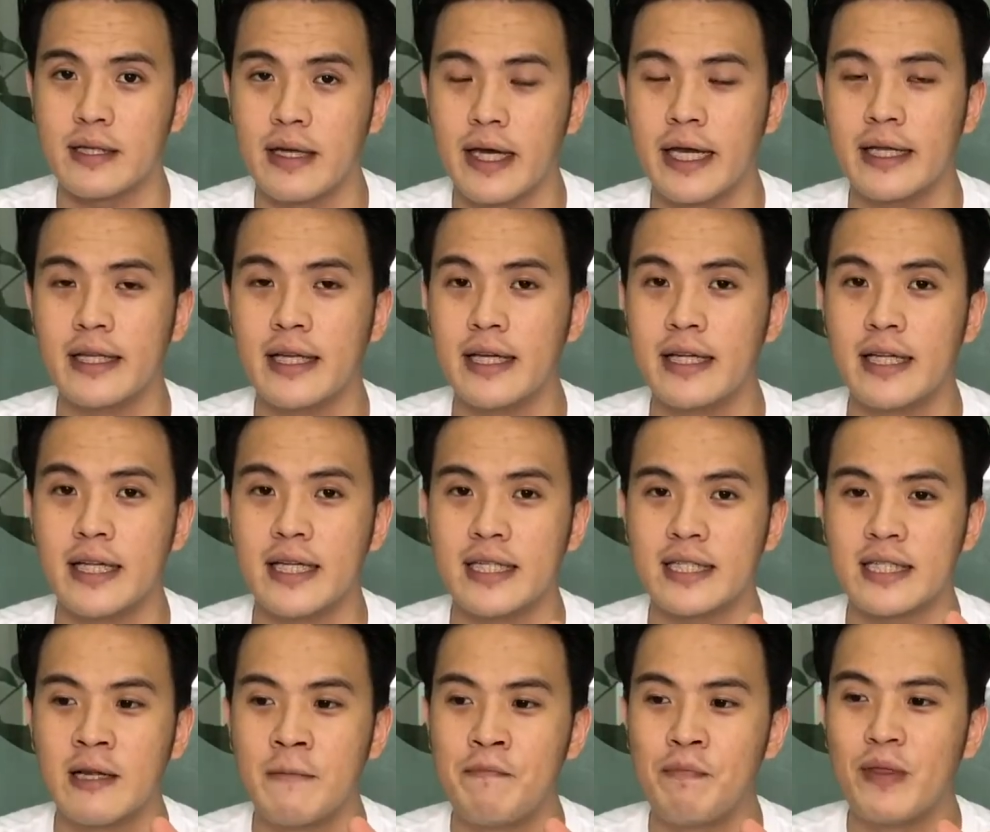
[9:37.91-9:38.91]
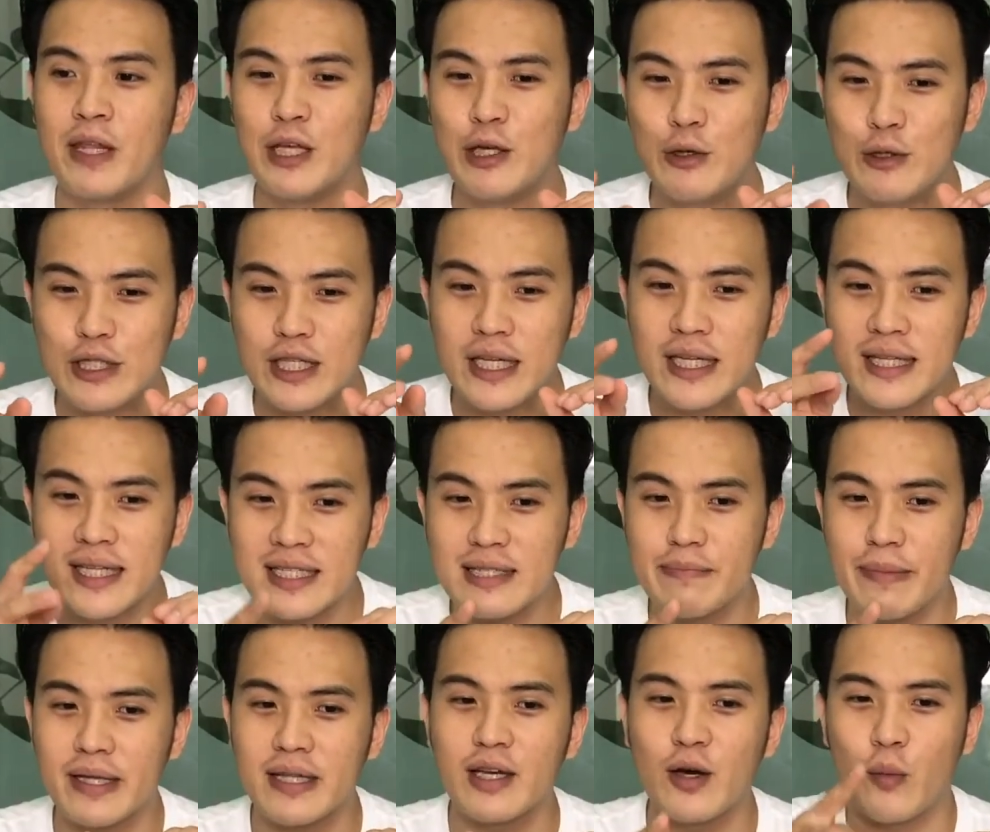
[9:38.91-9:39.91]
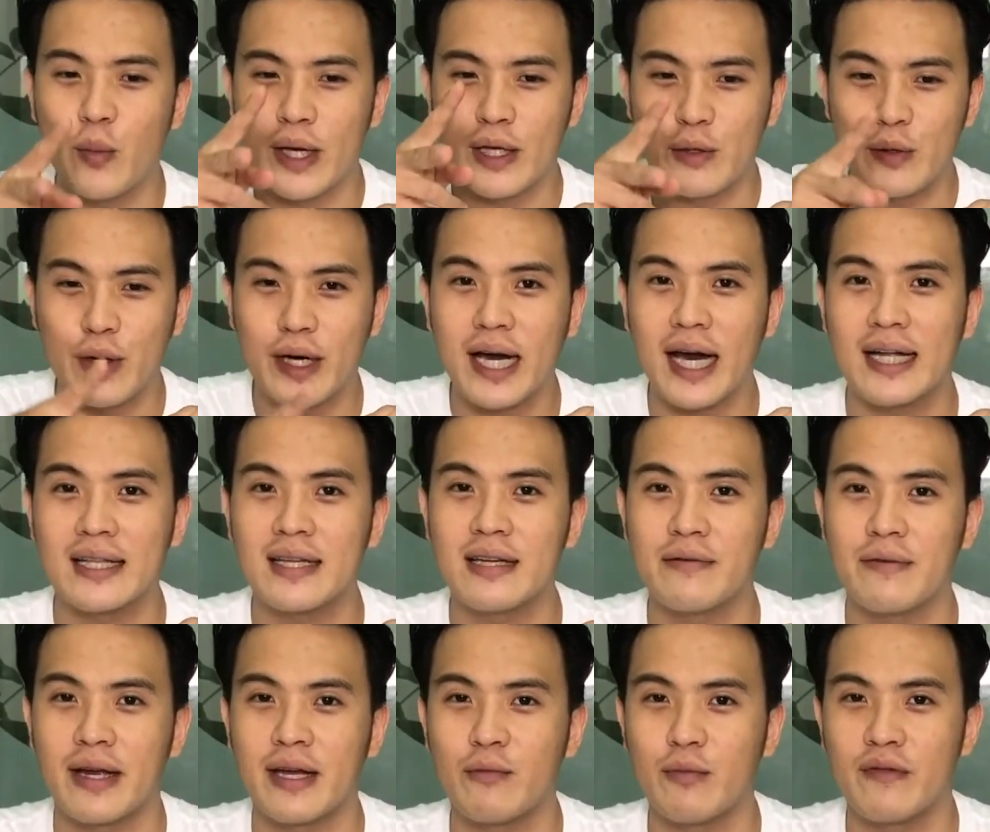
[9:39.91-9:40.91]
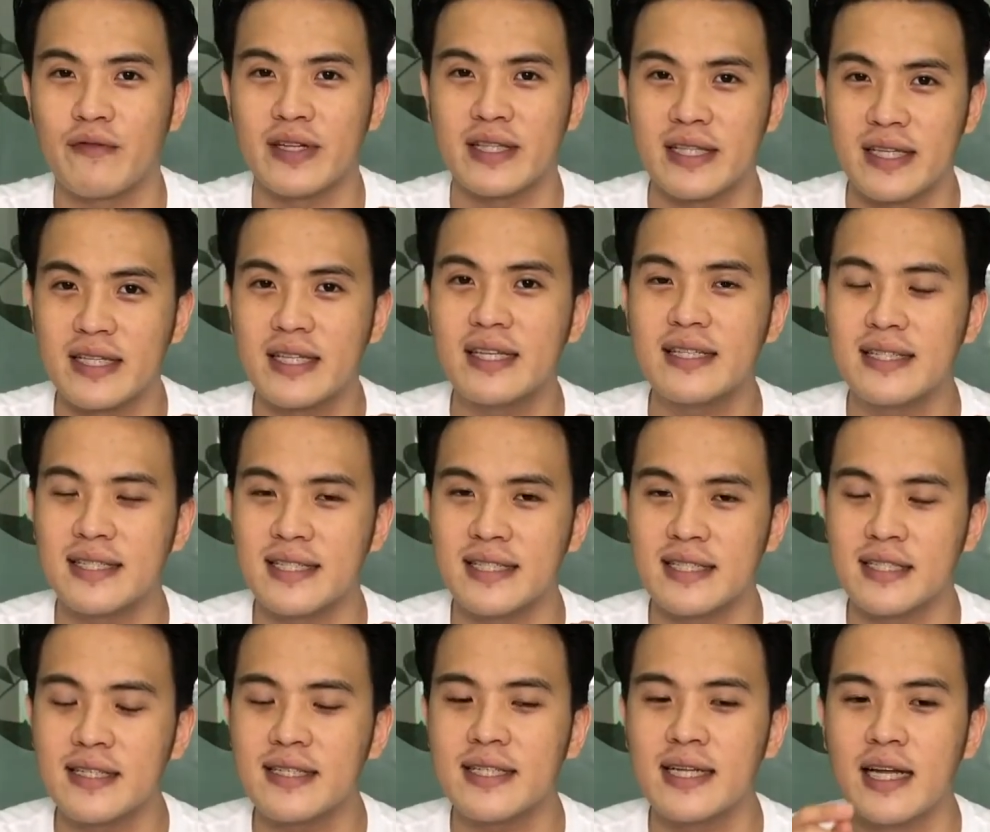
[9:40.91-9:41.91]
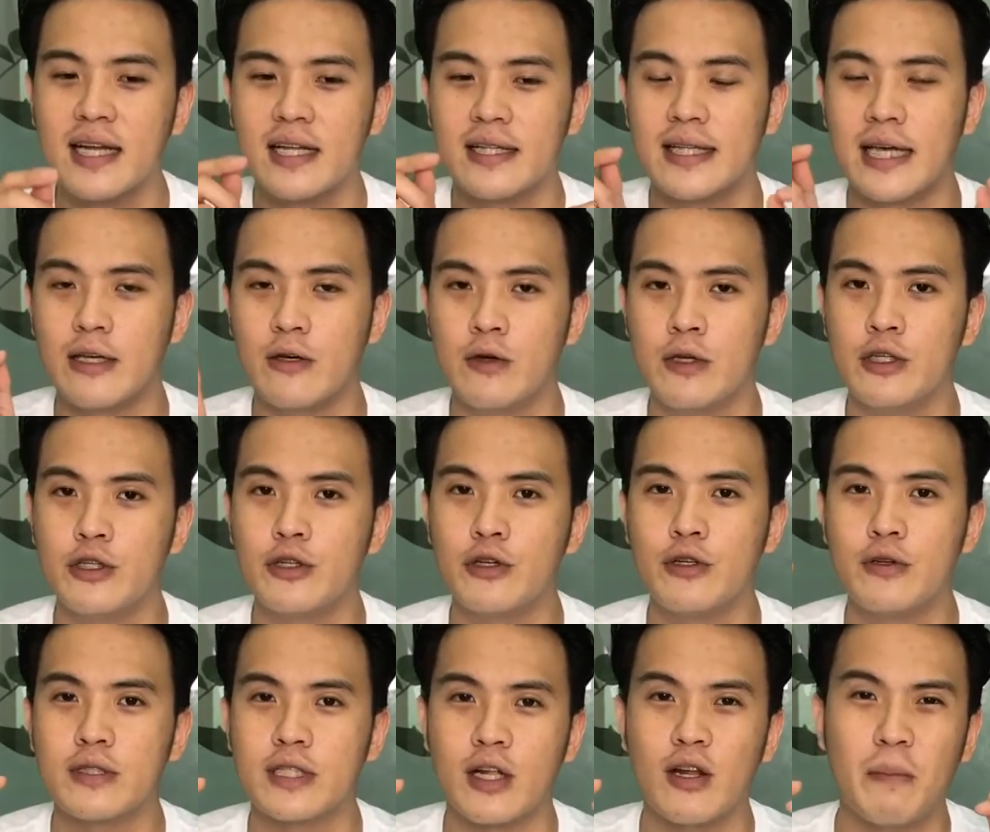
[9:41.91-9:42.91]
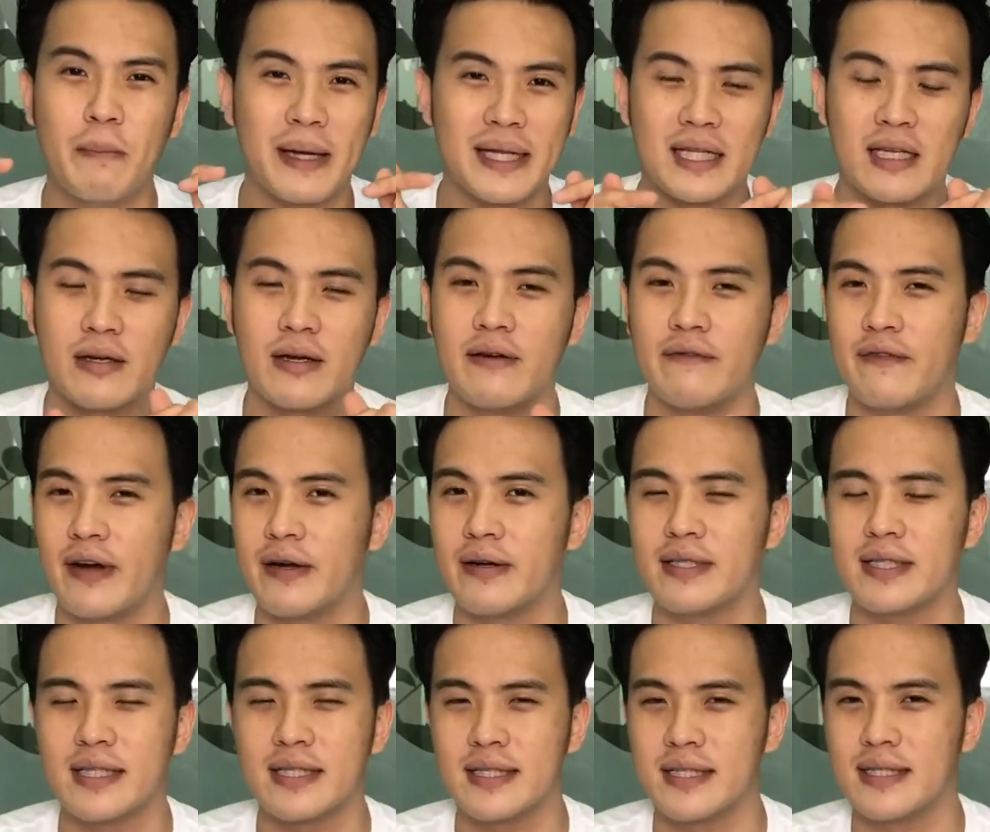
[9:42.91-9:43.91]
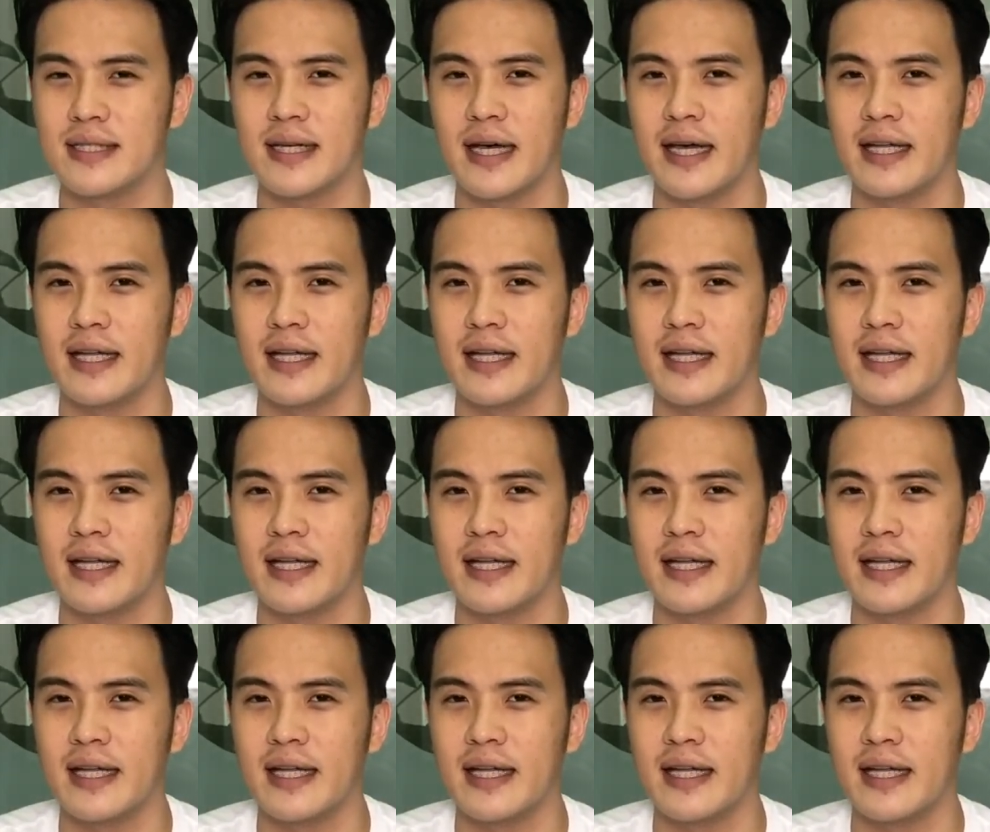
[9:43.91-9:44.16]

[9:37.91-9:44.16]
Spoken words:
And it is usually this method where you cut it right with a dirty scissors that you introduce a lot of bacteria and viruses inside,